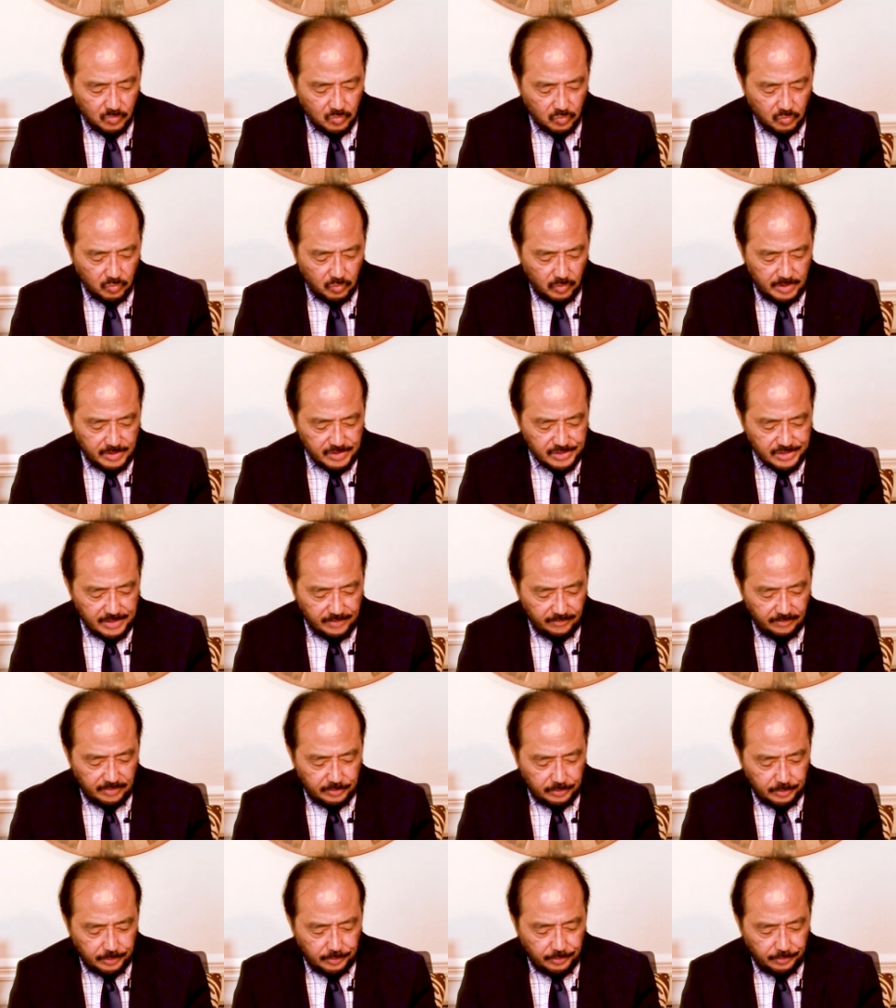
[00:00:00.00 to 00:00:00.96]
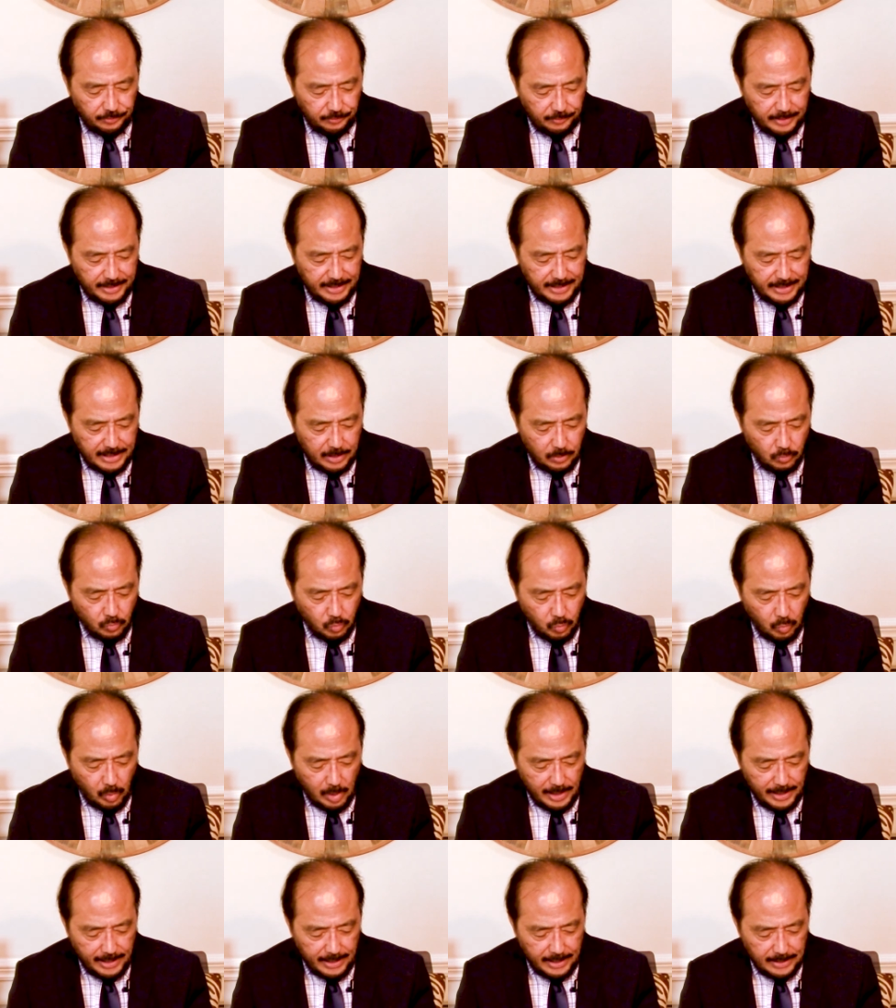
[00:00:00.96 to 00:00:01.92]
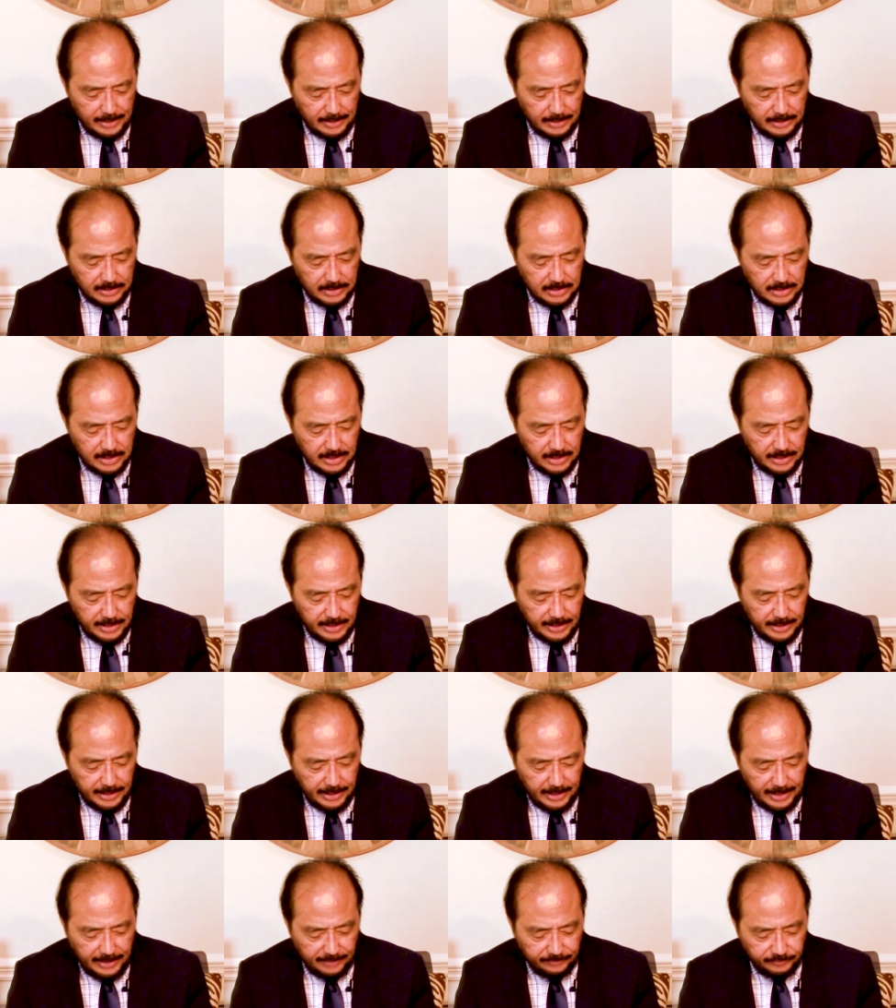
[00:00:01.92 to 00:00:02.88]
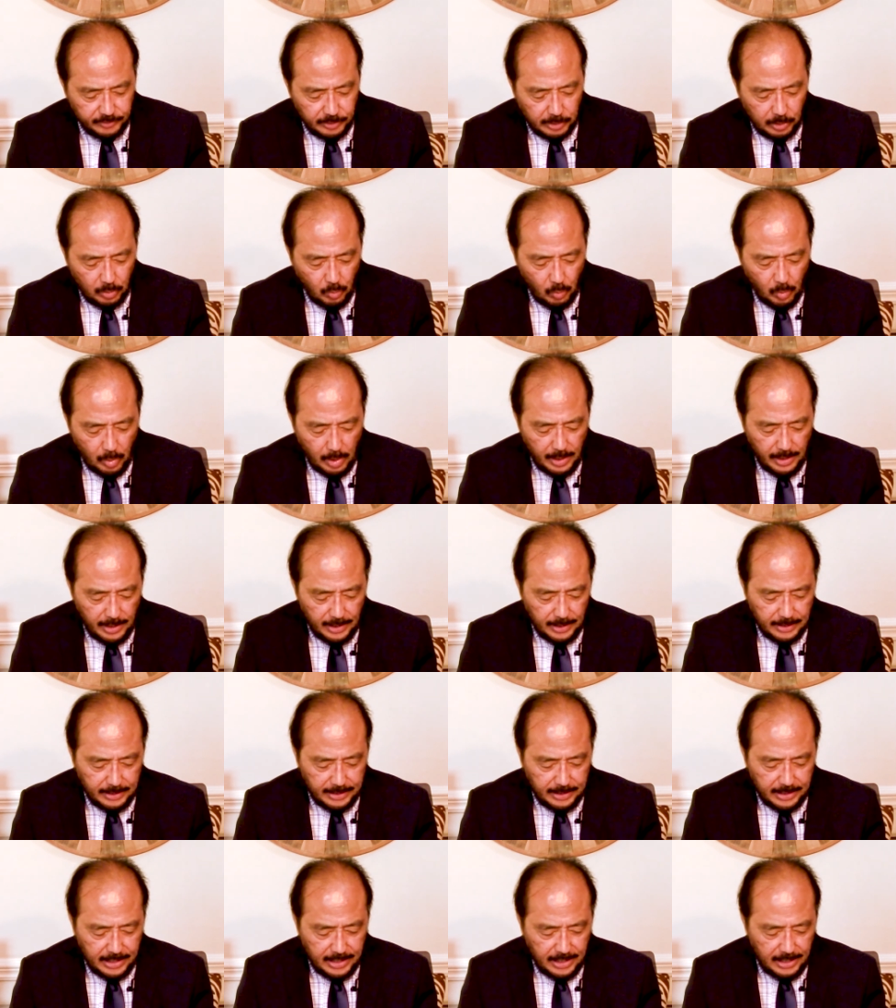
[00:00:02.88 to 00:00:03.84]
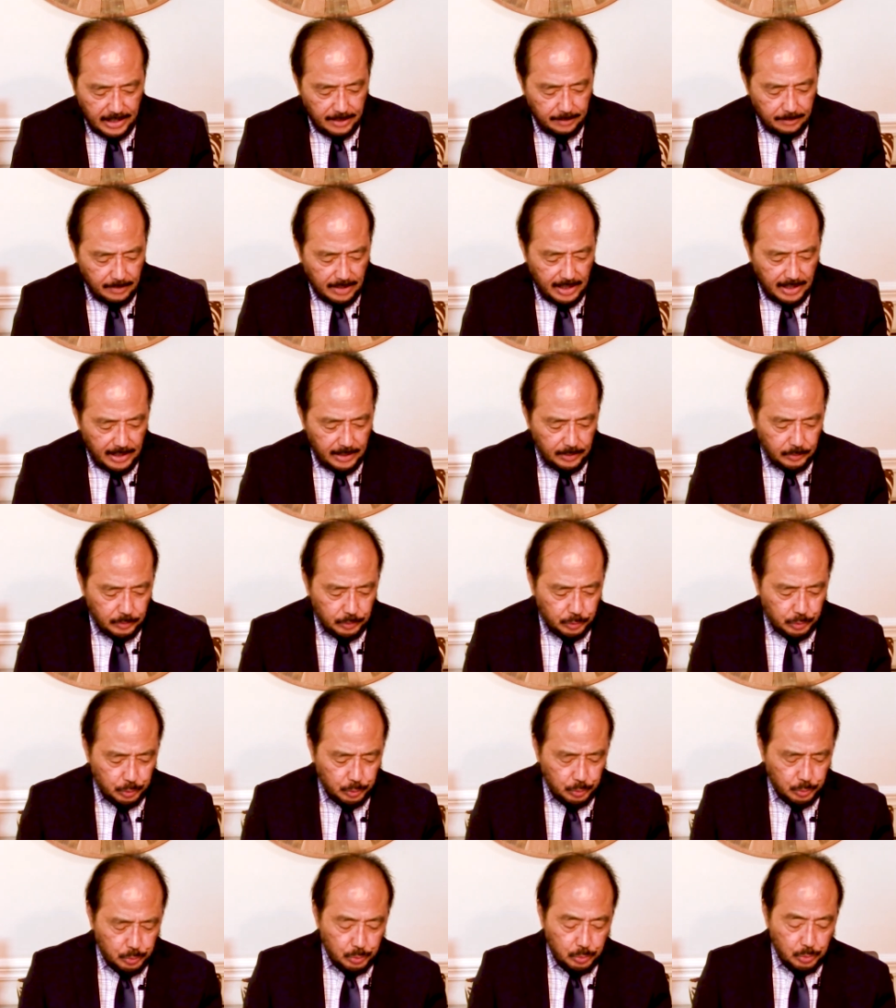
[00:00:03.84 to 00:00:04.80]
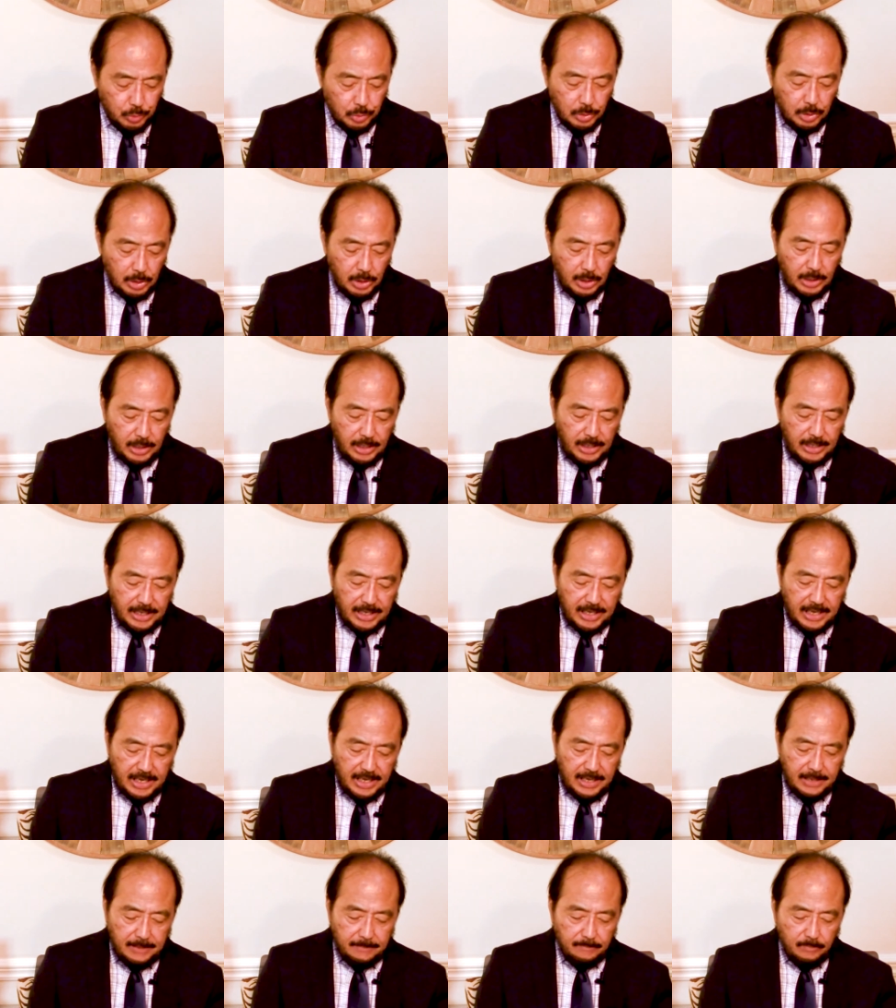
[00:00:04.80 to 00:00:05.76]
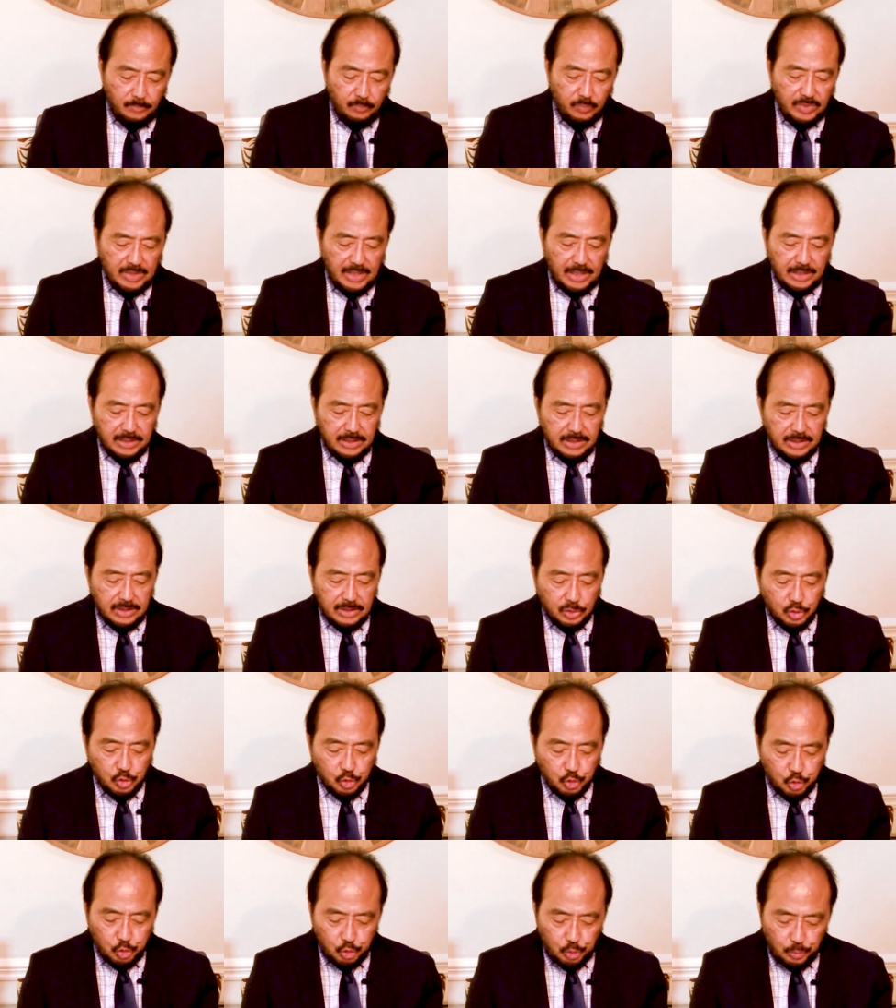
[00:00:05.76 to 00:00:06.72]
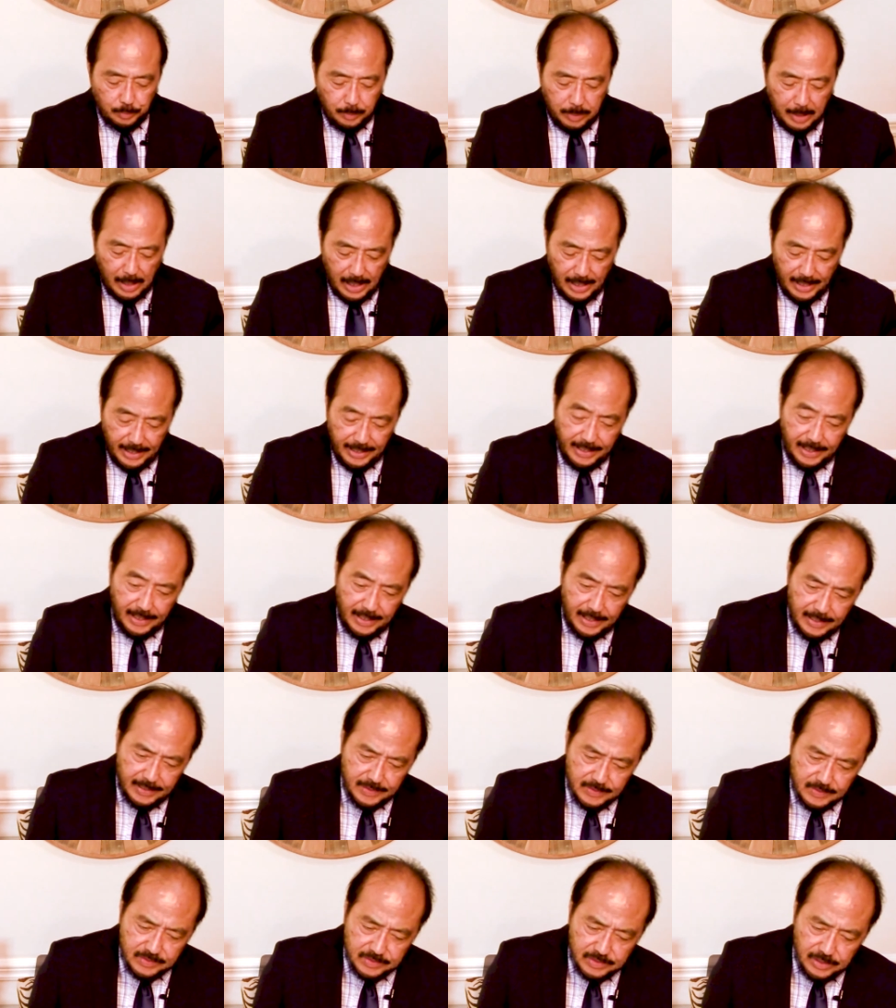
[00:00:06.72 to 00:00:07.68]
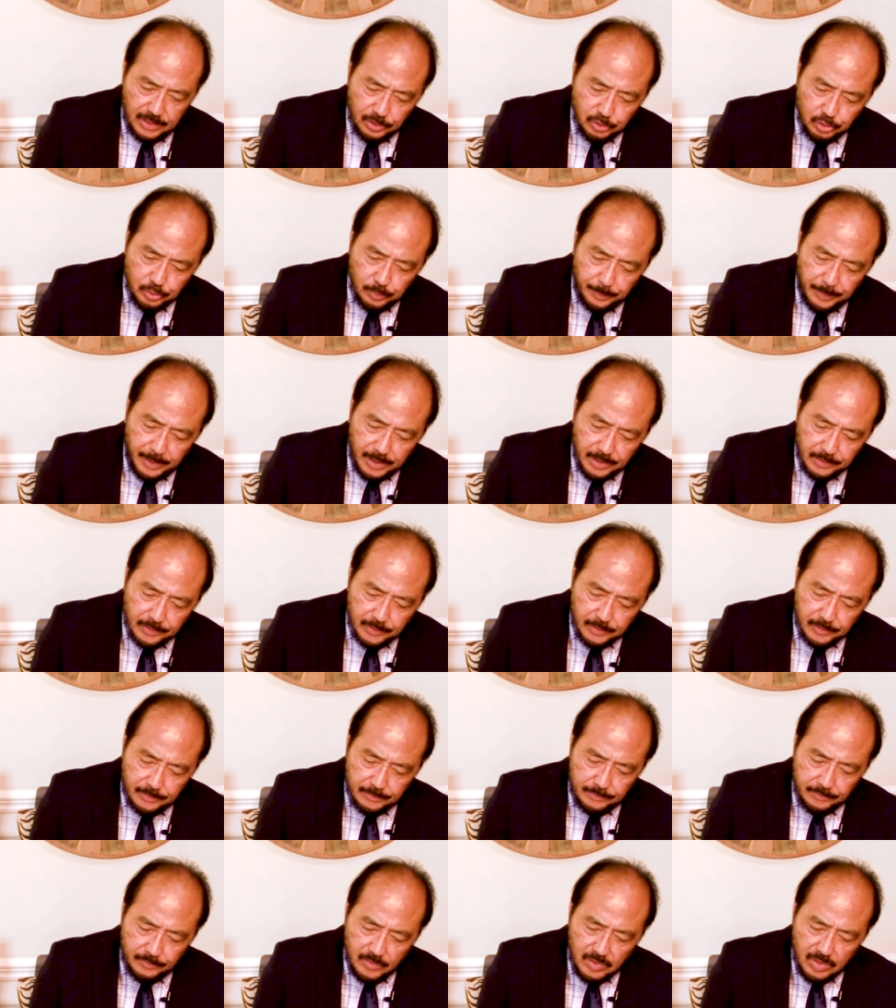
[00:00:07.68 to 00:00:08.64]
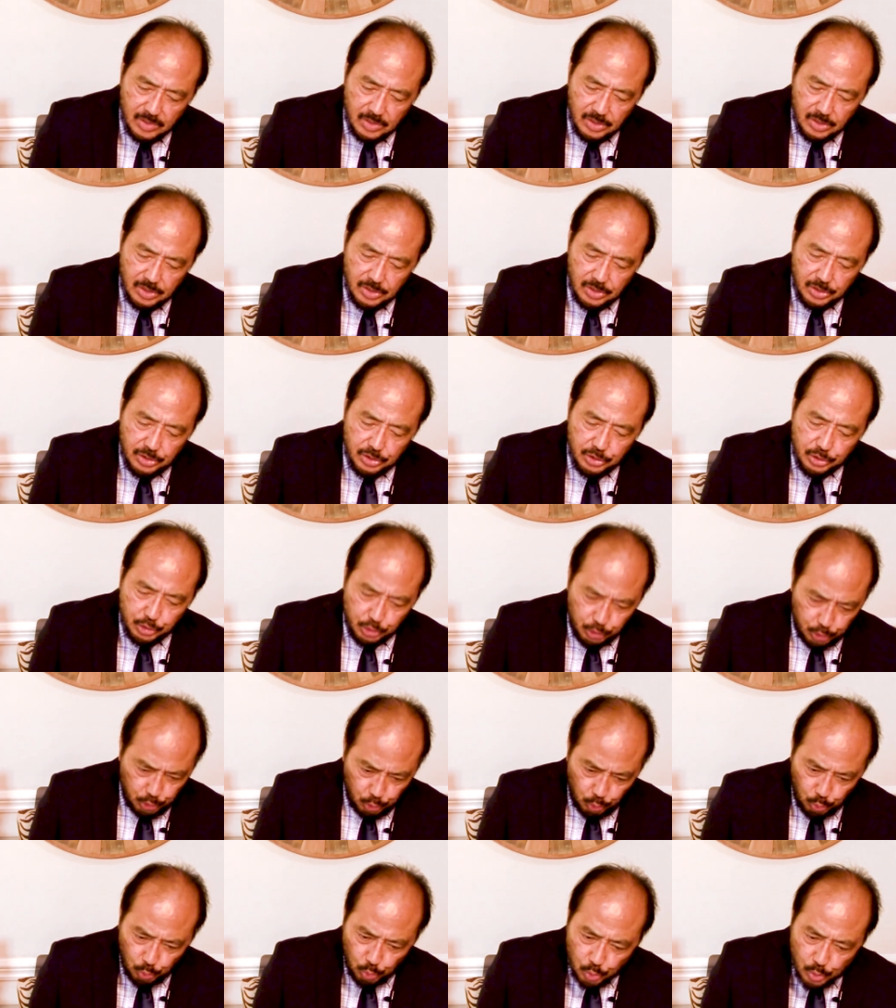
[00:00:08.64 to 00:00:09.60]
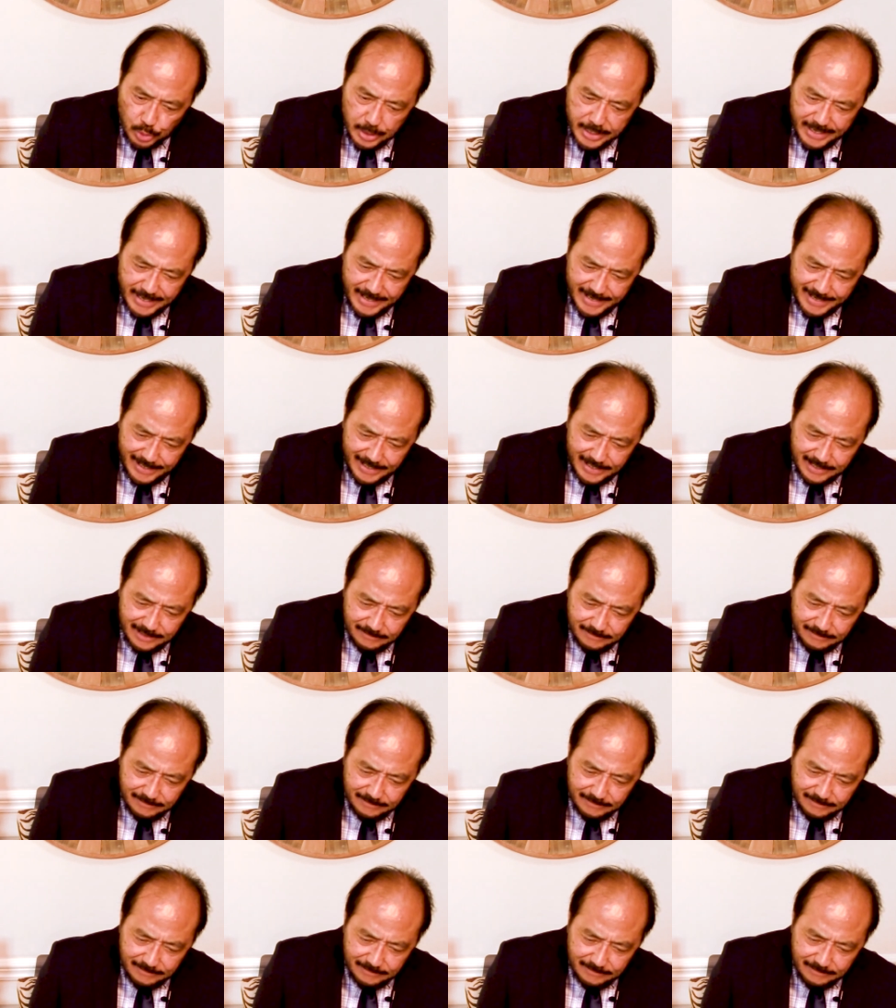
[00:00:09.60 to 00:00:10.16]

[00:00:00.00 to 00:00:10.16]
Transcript: Verse 73 And while, and after a while, came unto him that stood by and said to Peter, Surely